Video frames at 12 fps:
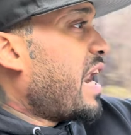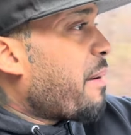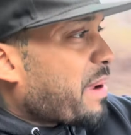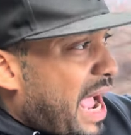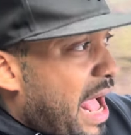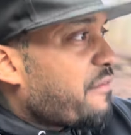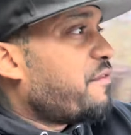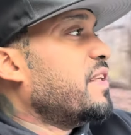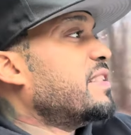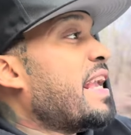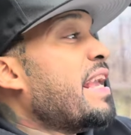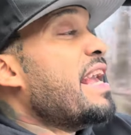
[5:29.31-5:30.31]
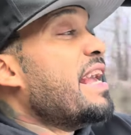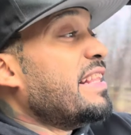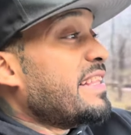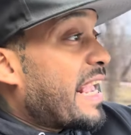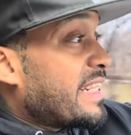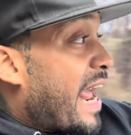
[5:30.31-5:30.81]
I'm confident
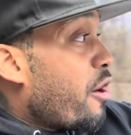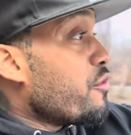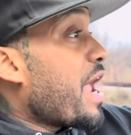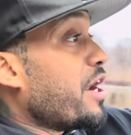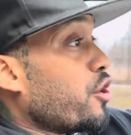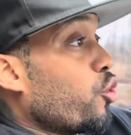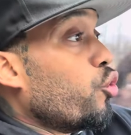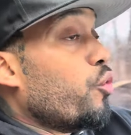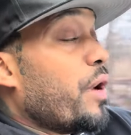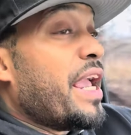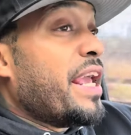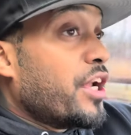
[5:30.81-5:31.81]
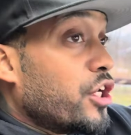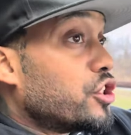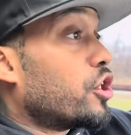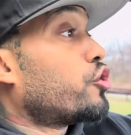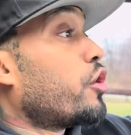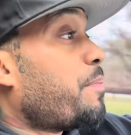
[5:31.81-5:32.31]
that Naoya Inoue in the
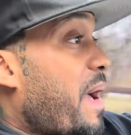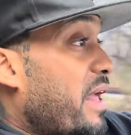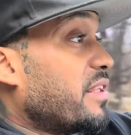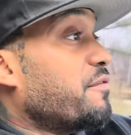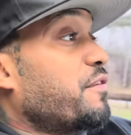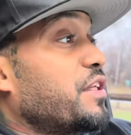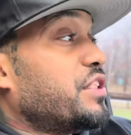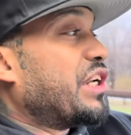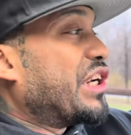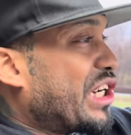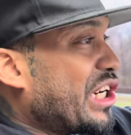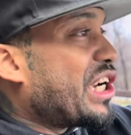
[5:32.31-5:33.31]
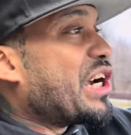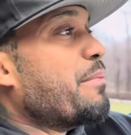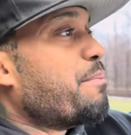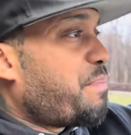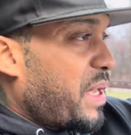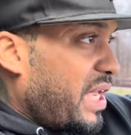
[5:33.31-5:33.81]
130-pound division could
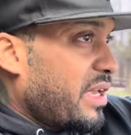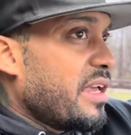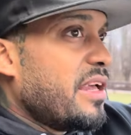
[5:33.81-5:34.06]
compete